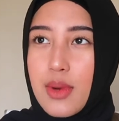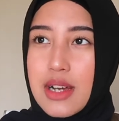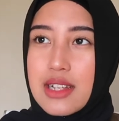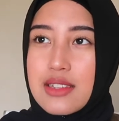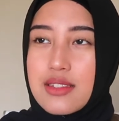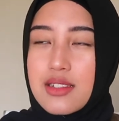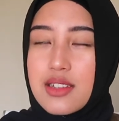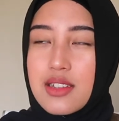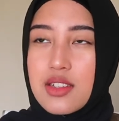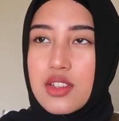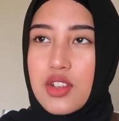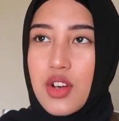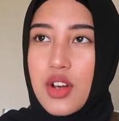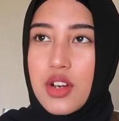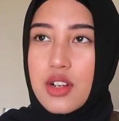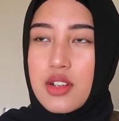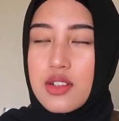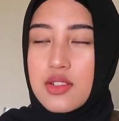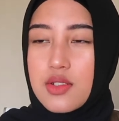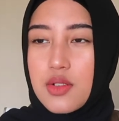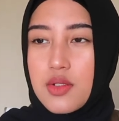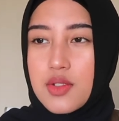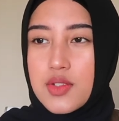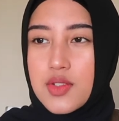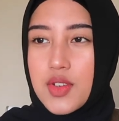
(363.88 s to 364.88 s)
Western
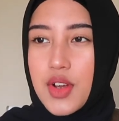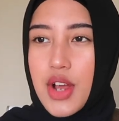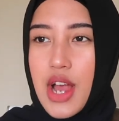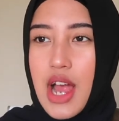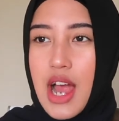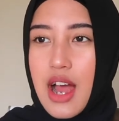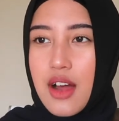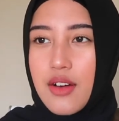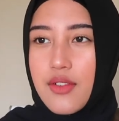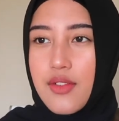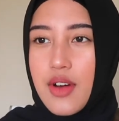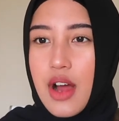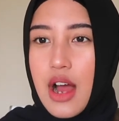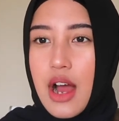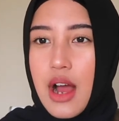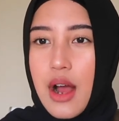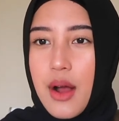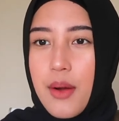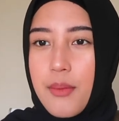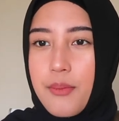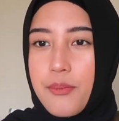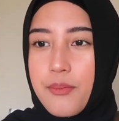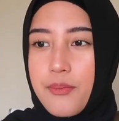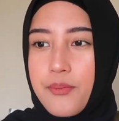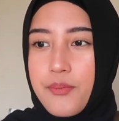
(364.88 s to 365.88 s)
toners also have
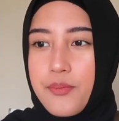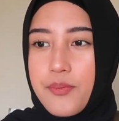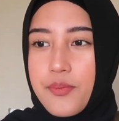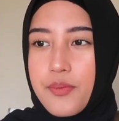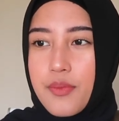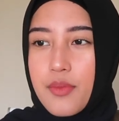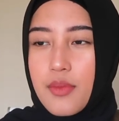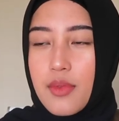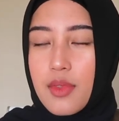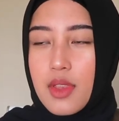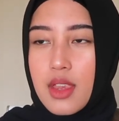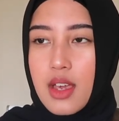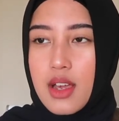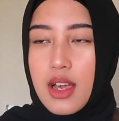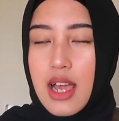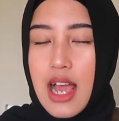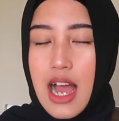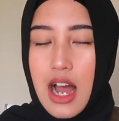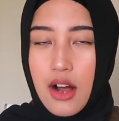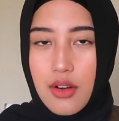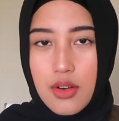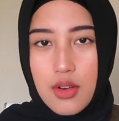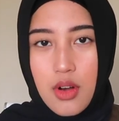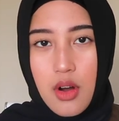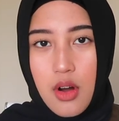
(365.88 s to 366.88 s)

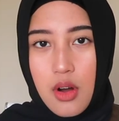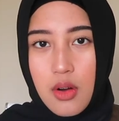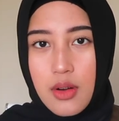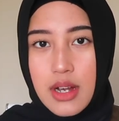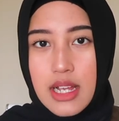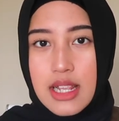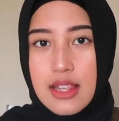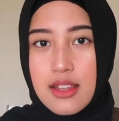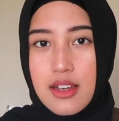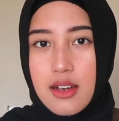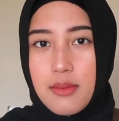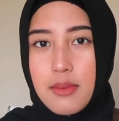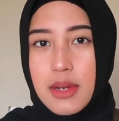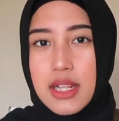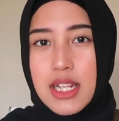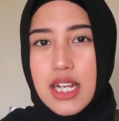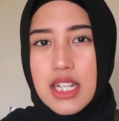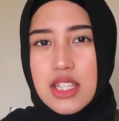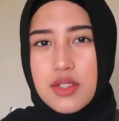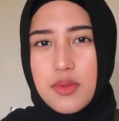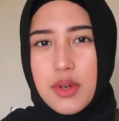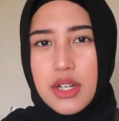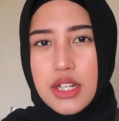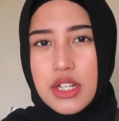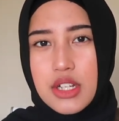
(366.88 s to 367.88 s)
alcohol in them, and
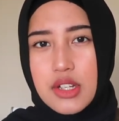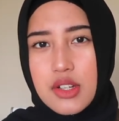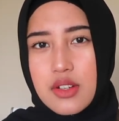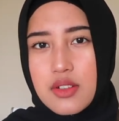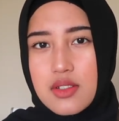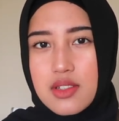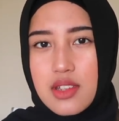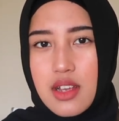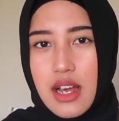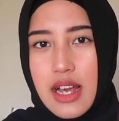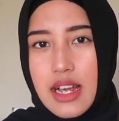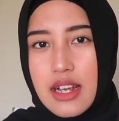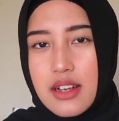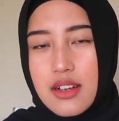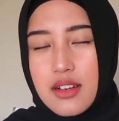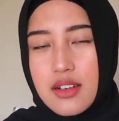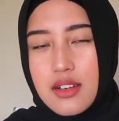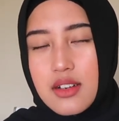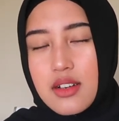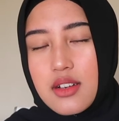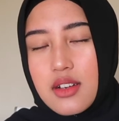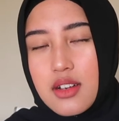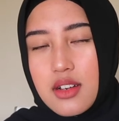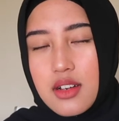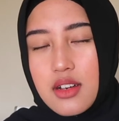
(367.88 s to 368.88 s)
that's why you use like
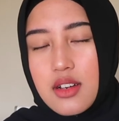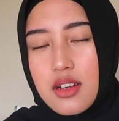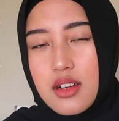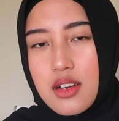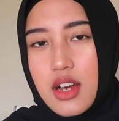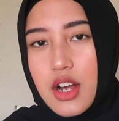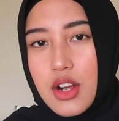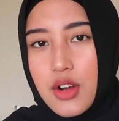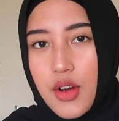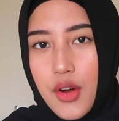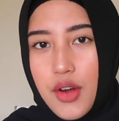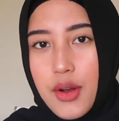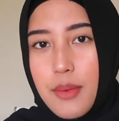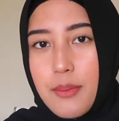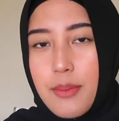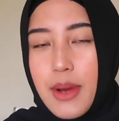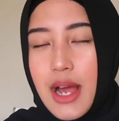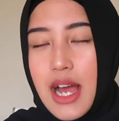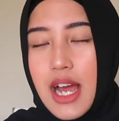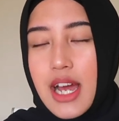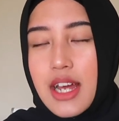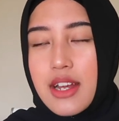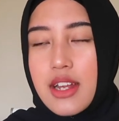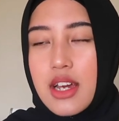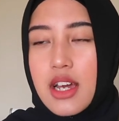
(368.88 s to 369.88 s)
a cotton
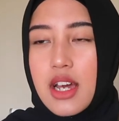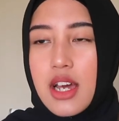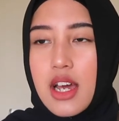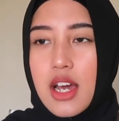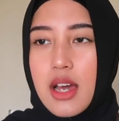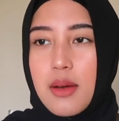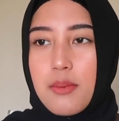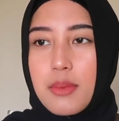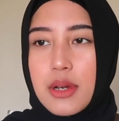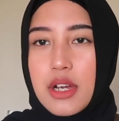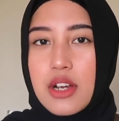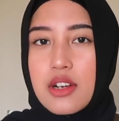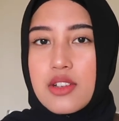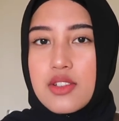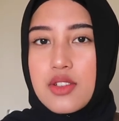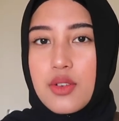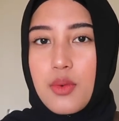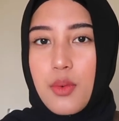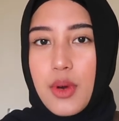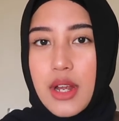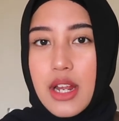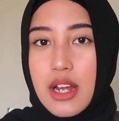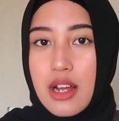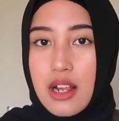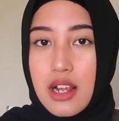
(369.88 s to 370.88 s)
pad, because you
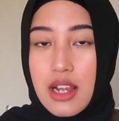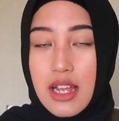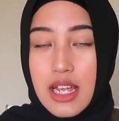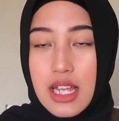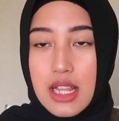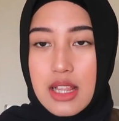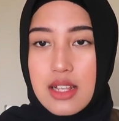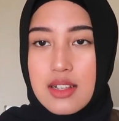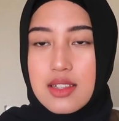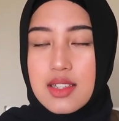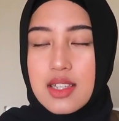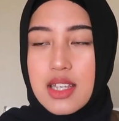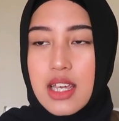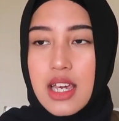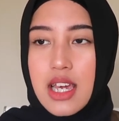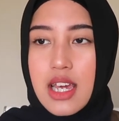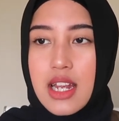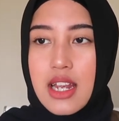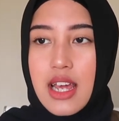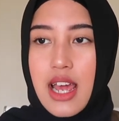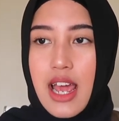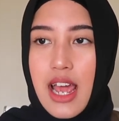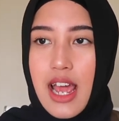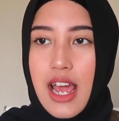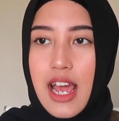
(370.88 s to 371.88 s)
want to clean the
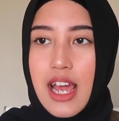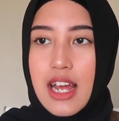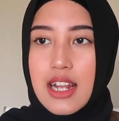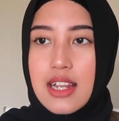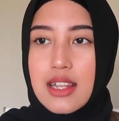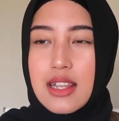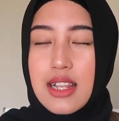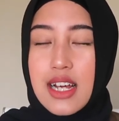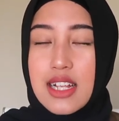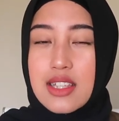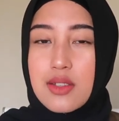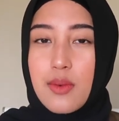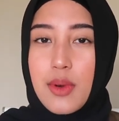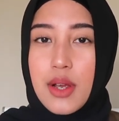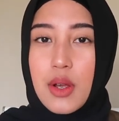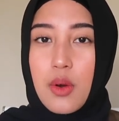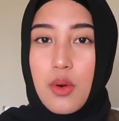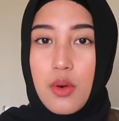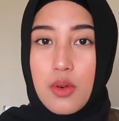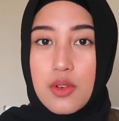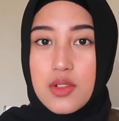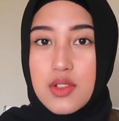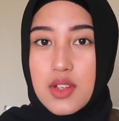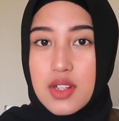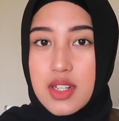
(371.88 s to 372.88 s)
skin, and that's why it
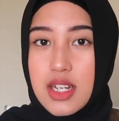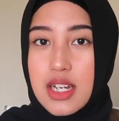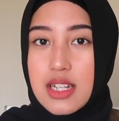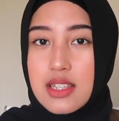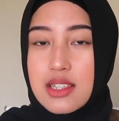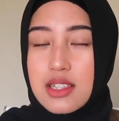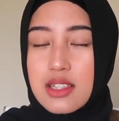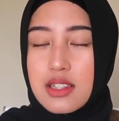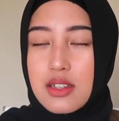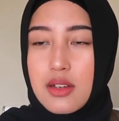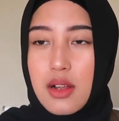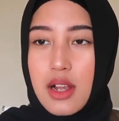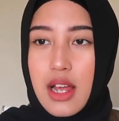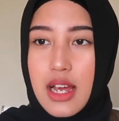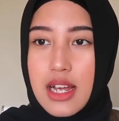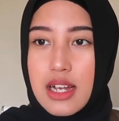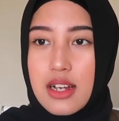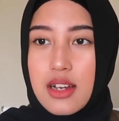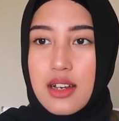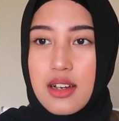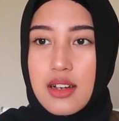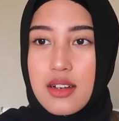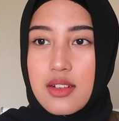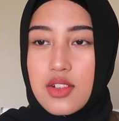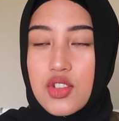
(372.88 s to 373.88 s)
also tends to
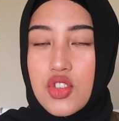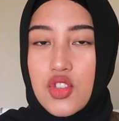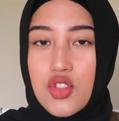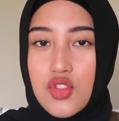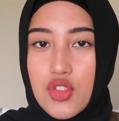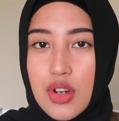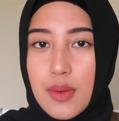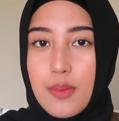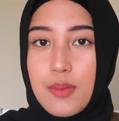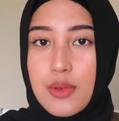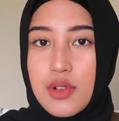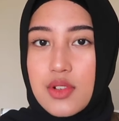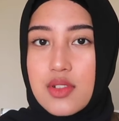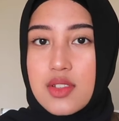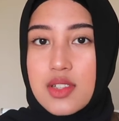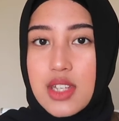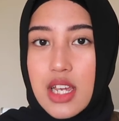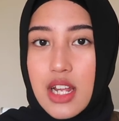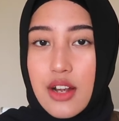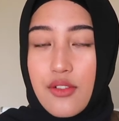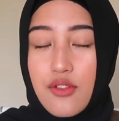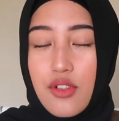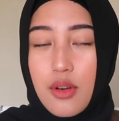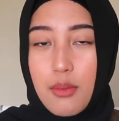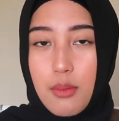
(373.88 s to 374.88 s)
like strip your
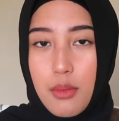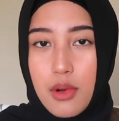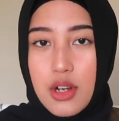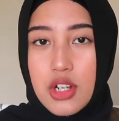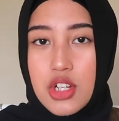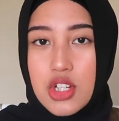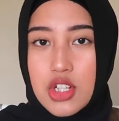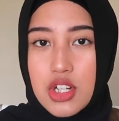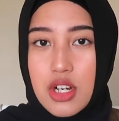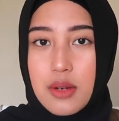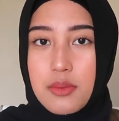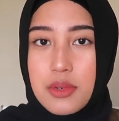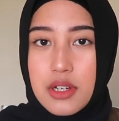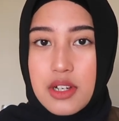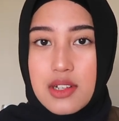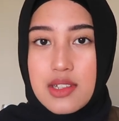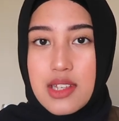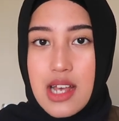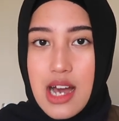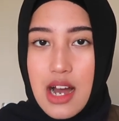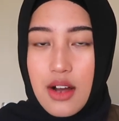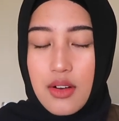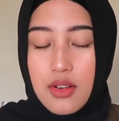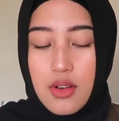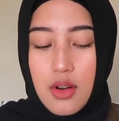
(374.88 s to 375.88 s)
skin from moisture because
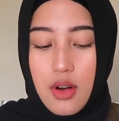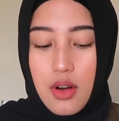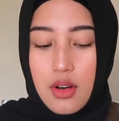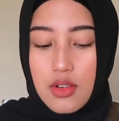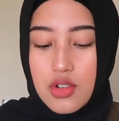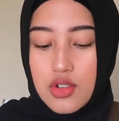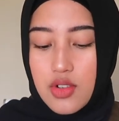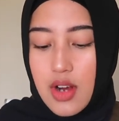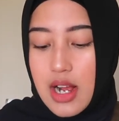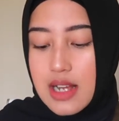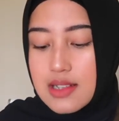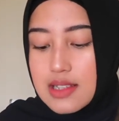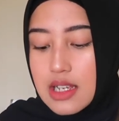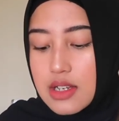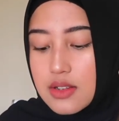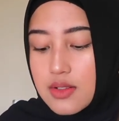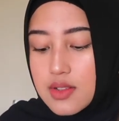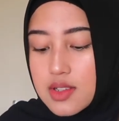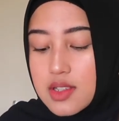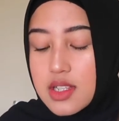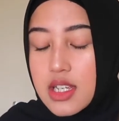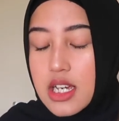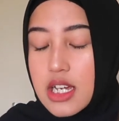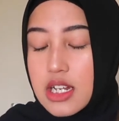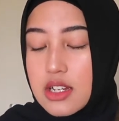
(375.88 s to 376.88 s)
the alcohol dries out your
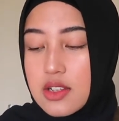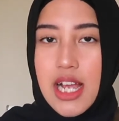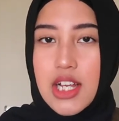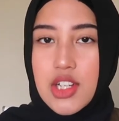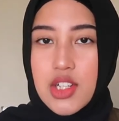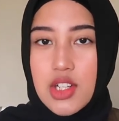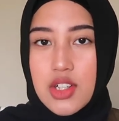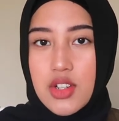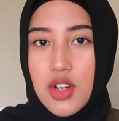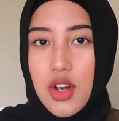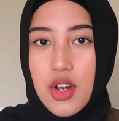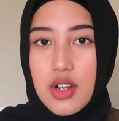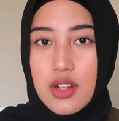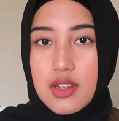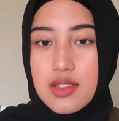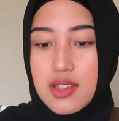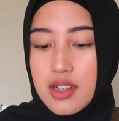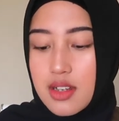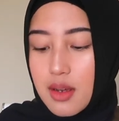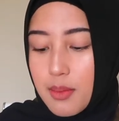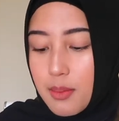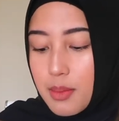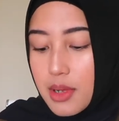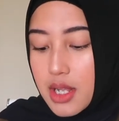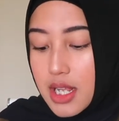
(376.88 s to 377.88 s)
skin. Asian toners are
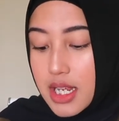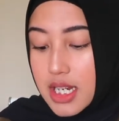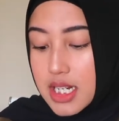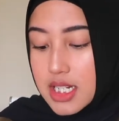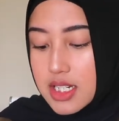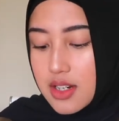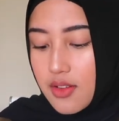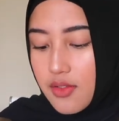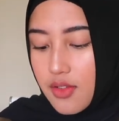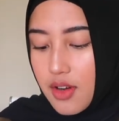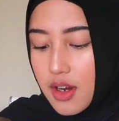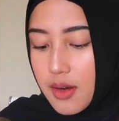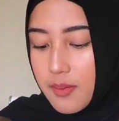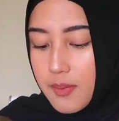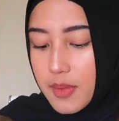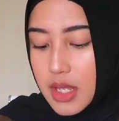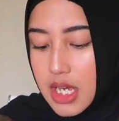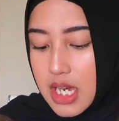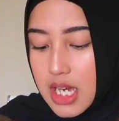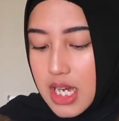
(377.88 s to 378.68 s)
completely different.